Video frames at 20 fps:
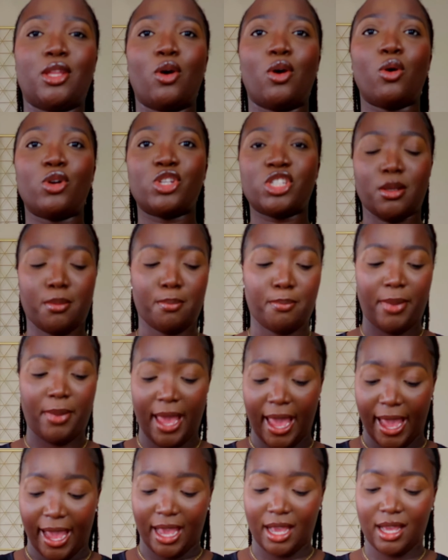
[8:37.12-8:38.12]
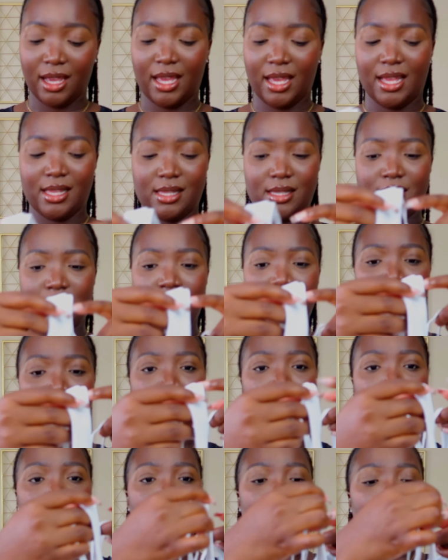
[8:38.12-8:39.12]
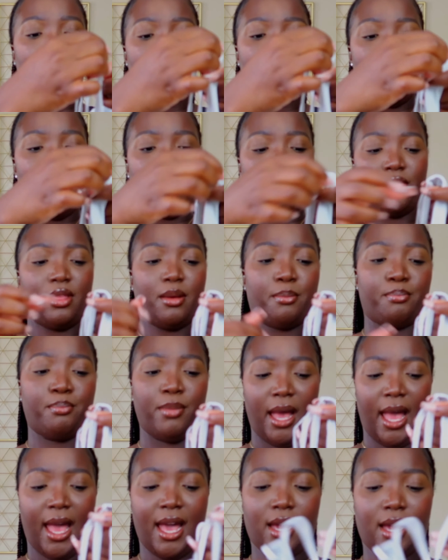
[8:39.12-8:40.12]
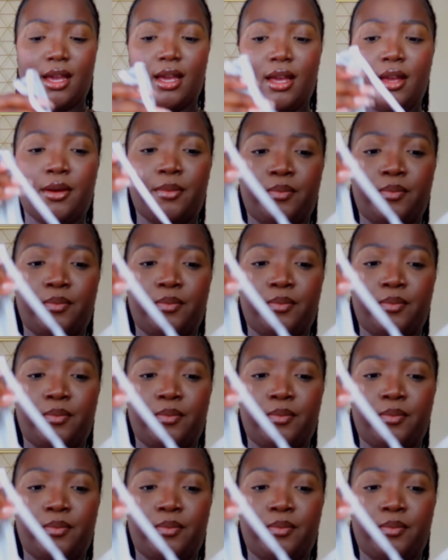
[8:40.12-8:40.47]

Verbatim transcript: the whole shebang is at the back,